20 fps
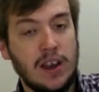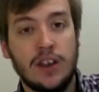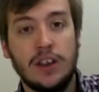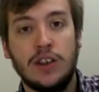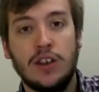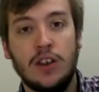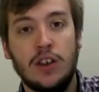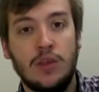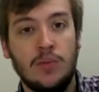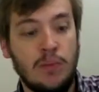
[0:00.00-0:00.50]

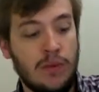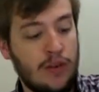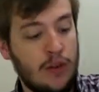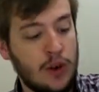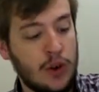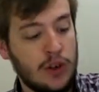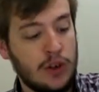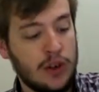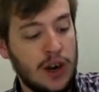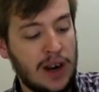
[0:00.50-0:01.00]
So
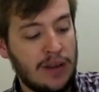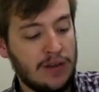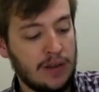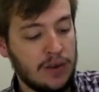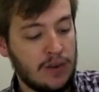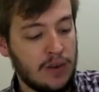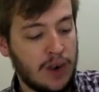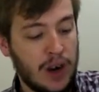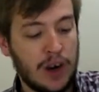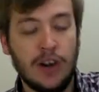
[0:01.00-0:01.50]
before you
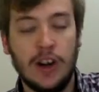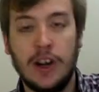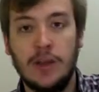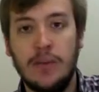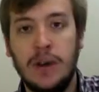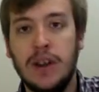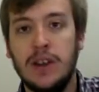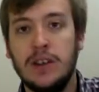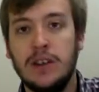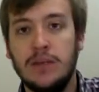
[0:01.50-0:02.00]
travel, I
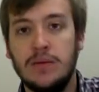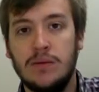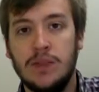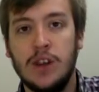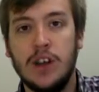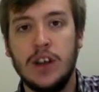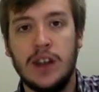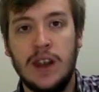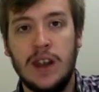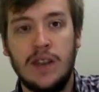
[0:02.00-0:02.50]
recommend
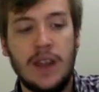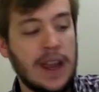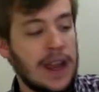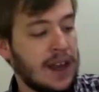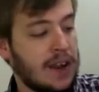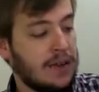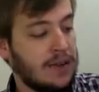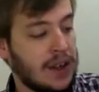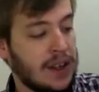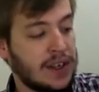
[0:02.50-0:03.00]
looking at
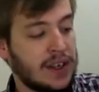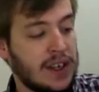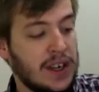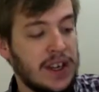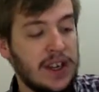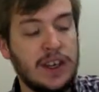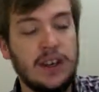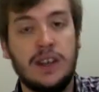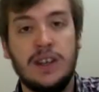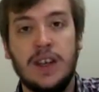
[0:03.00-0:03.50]
that and
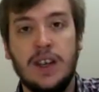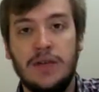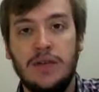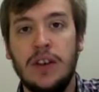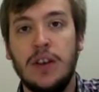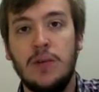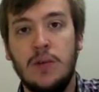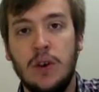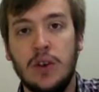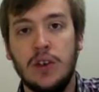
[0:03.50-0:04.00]
seeing
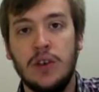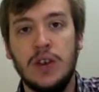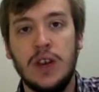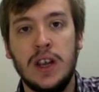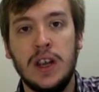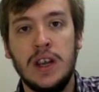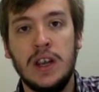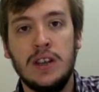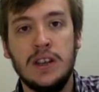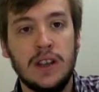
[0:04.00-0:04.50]
definitely what you
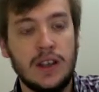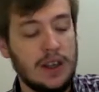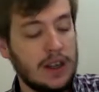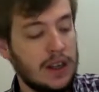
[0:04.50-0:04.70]
need.